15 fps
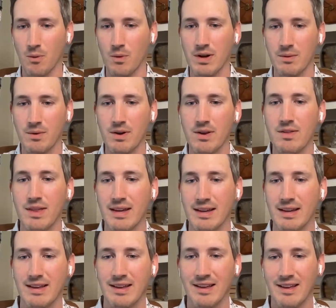Where do you
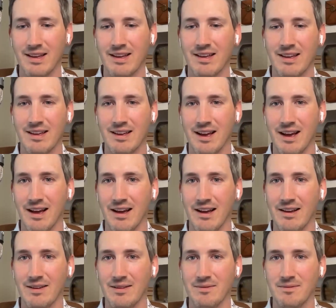think
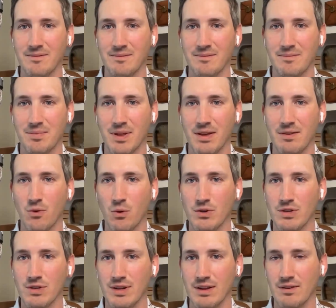play
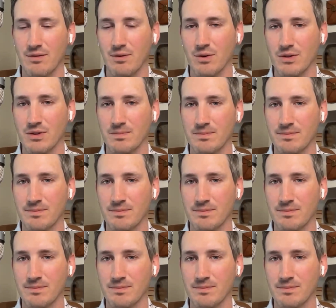fortune teller for us?